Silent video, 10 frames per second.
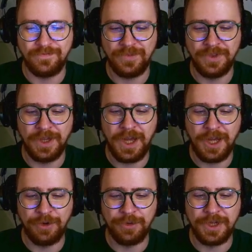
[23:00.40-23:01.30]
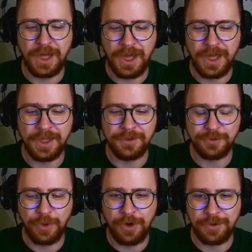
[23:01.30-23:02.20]
The hungry eye is
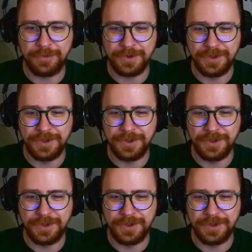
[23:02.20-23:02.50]
welcomed.